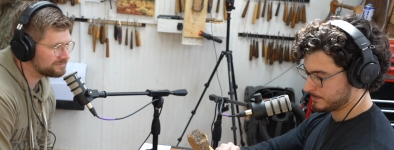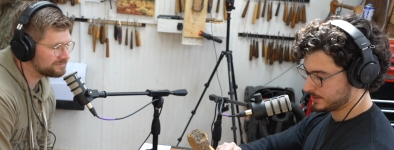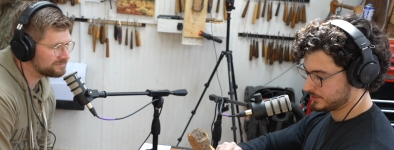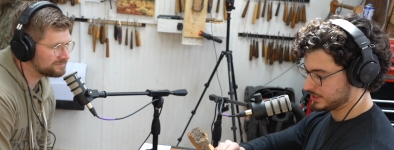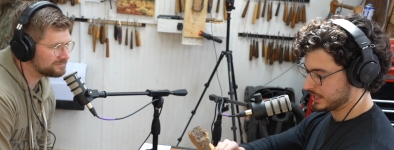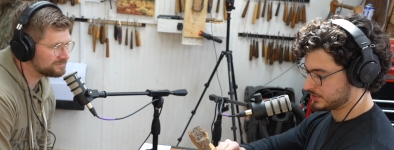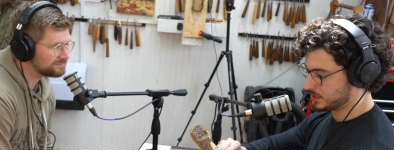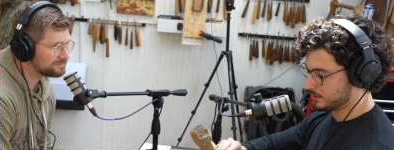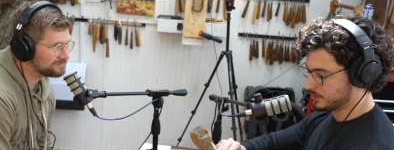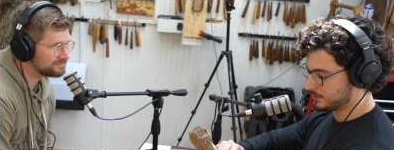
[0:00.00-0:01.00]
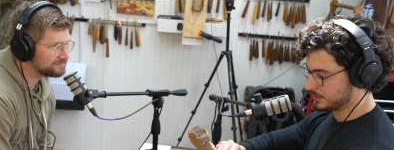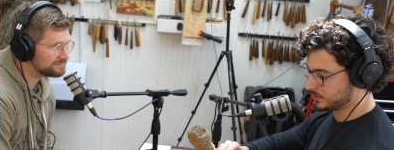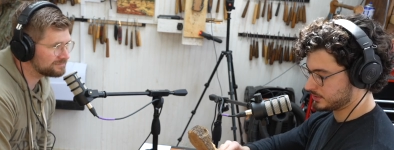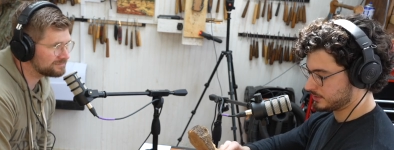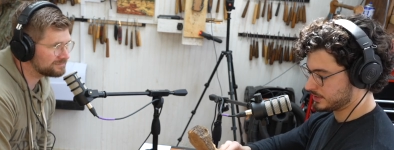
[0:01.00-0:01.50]
Speaker 1: and just execute it. That's
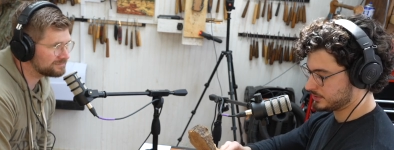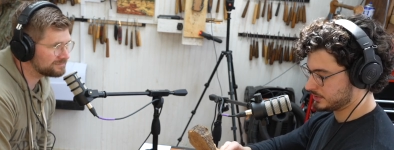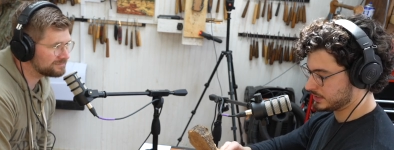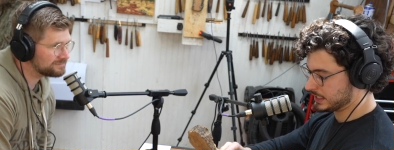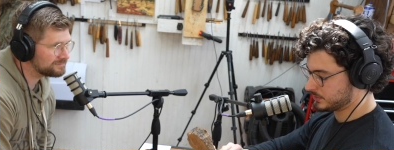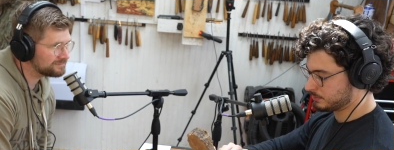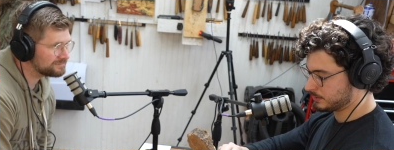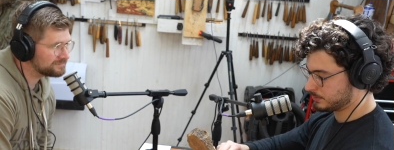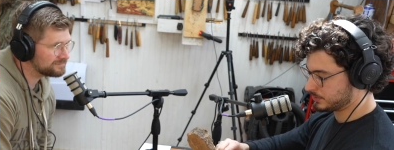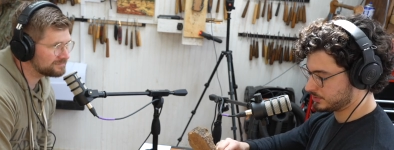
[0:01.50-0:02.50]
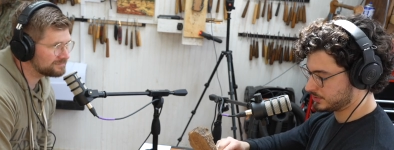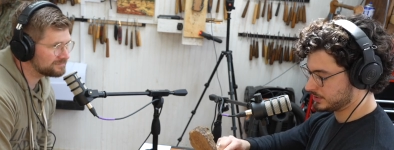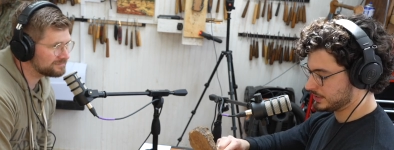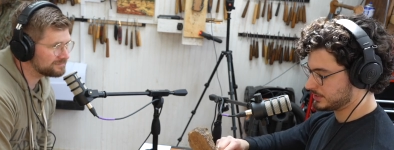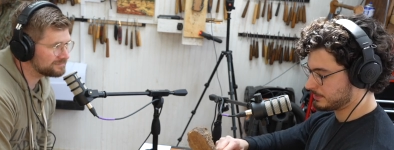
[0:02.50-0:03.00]
the craziest thing is when people can just
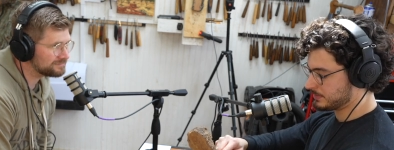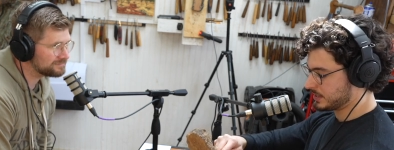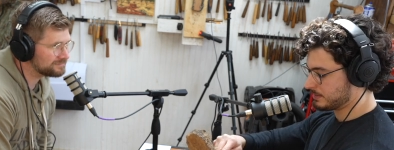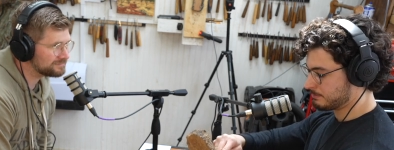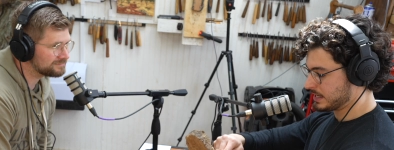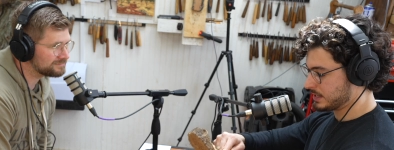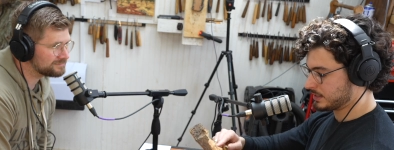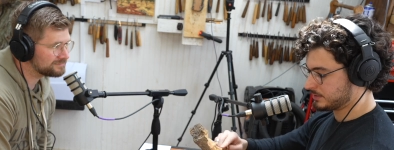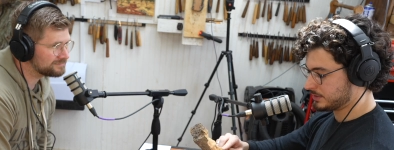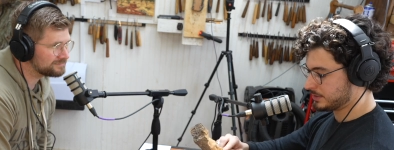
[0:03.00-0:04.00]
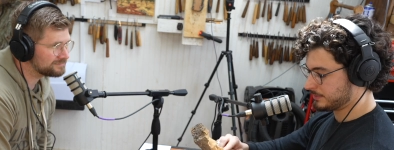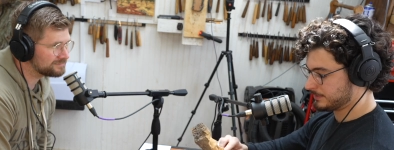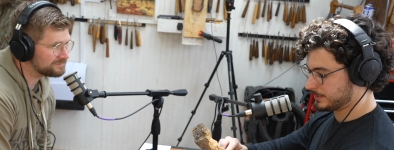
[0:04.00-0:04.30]
see something and make it, you know?